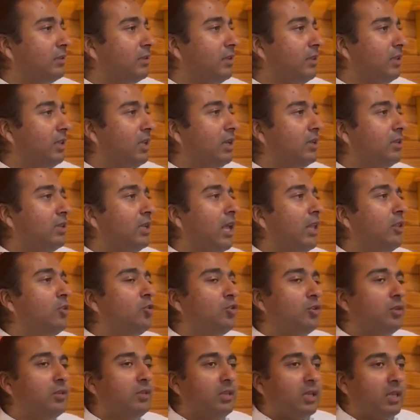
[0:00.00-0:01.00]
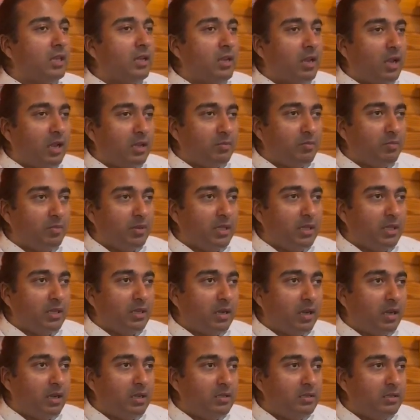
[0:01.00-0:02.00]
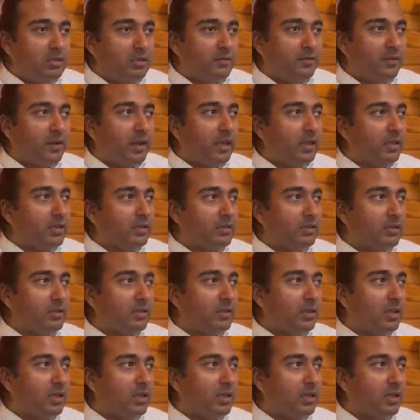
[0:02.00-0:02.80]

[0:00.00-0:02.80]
The attention cannot be undivided,